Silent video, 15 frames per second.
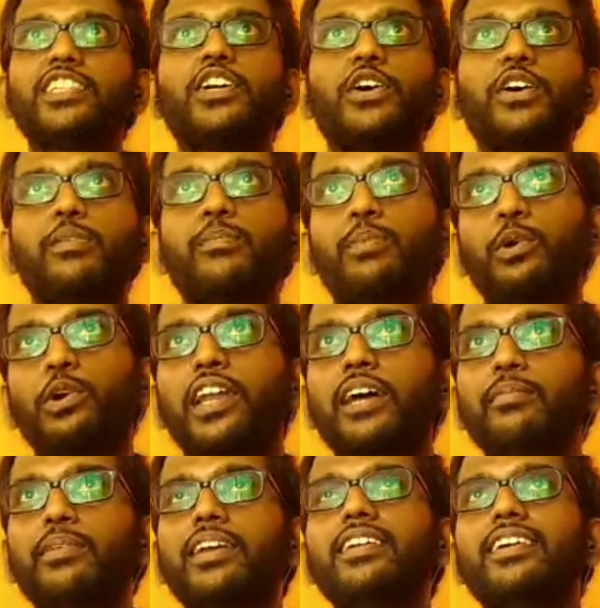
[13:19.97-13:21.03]
as a
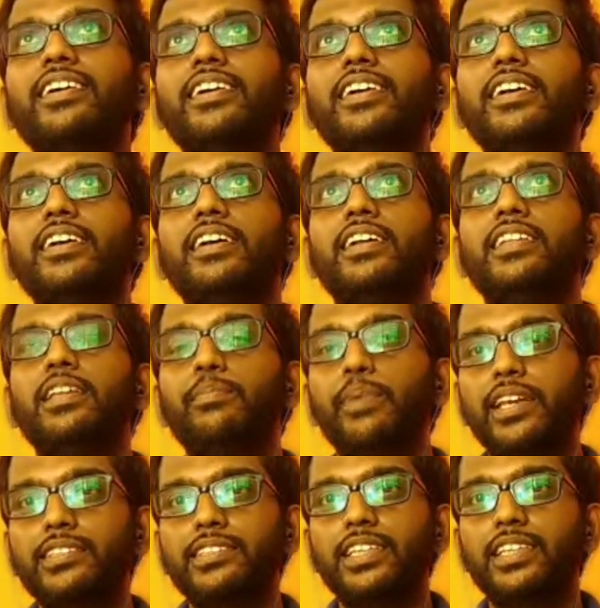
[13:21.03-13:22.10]
programmer, the
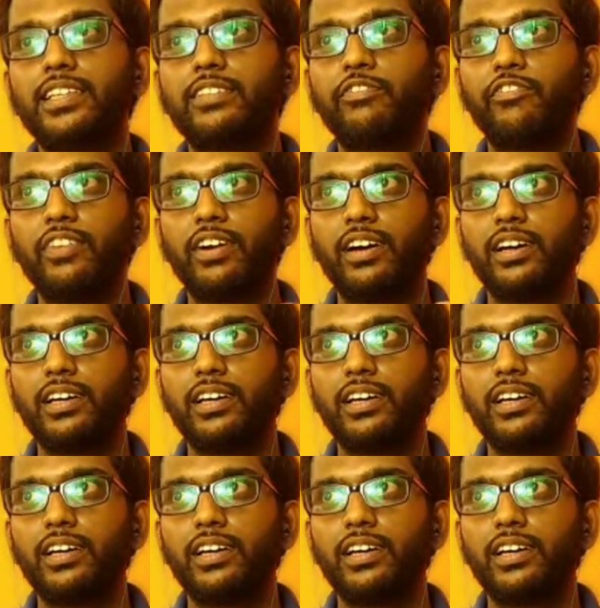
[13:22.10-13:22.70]
basic